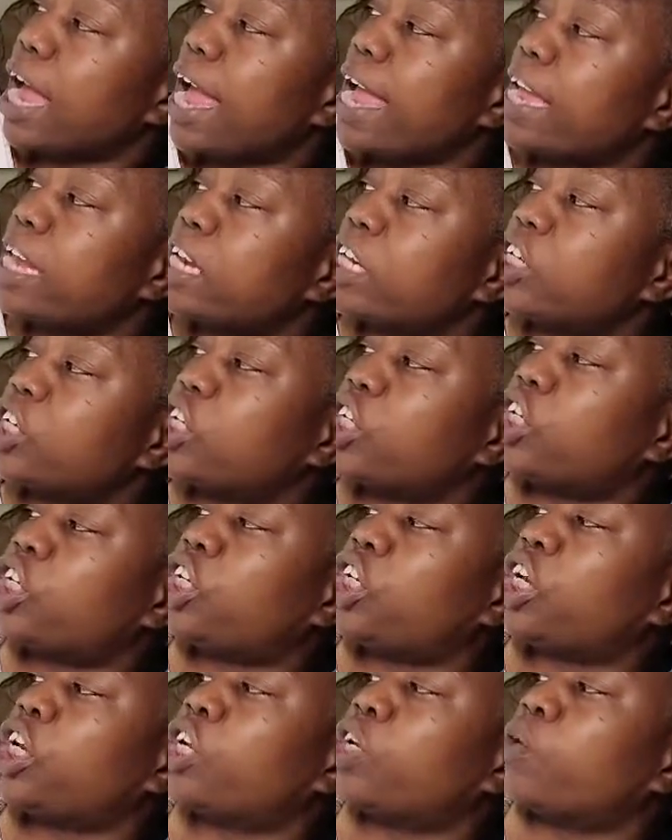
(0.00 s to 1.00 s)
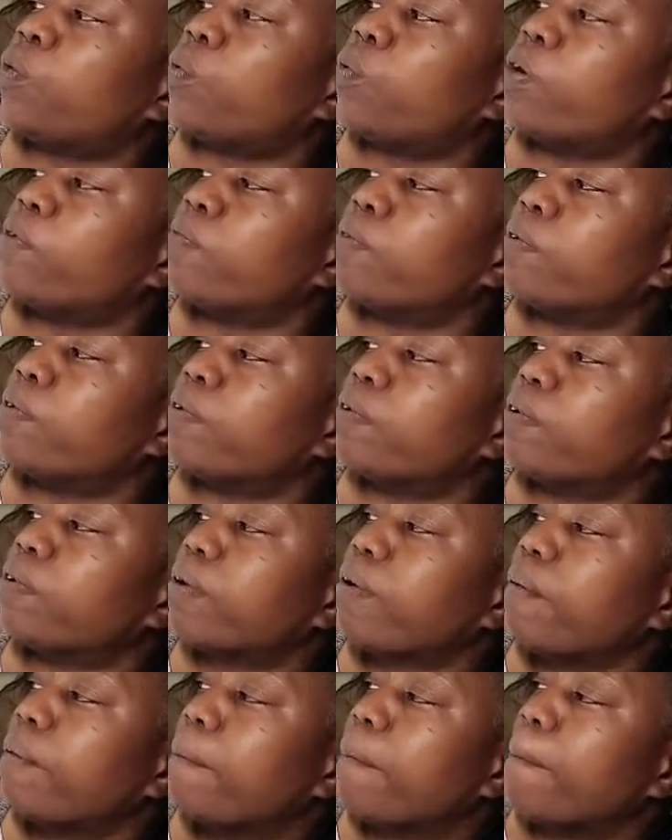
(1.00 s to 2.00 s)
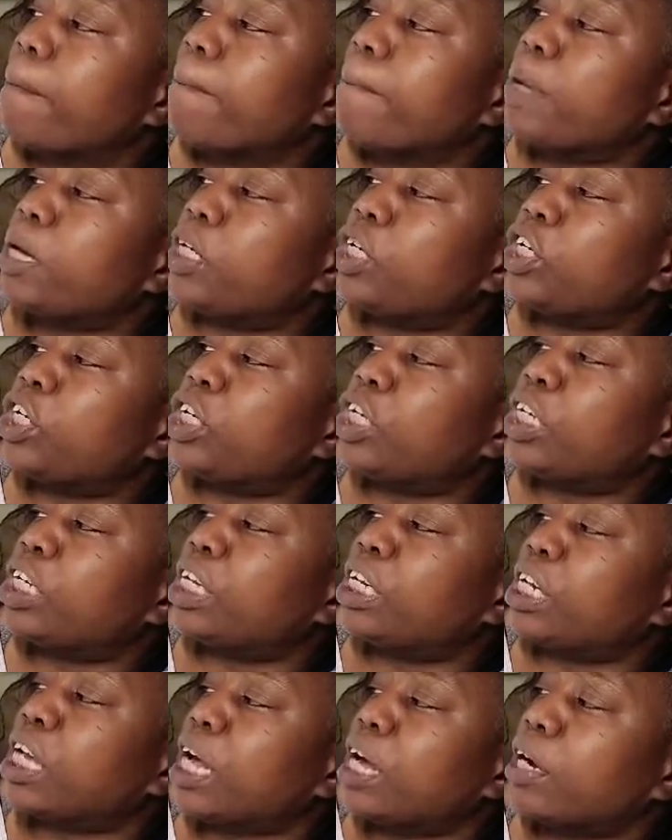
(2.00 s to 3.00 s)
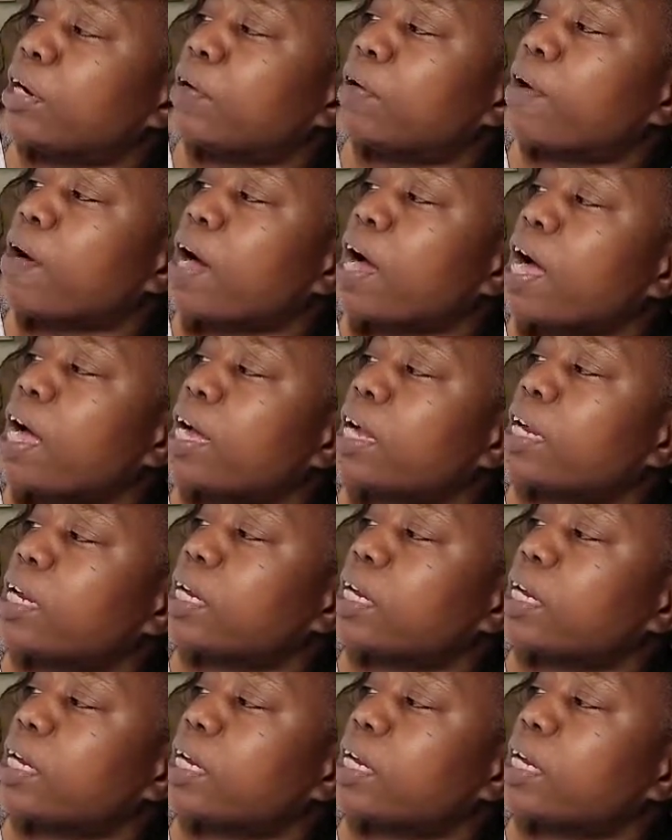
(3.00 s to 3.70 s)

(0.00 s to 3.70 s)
Ada's chin quivered, but she did not cry.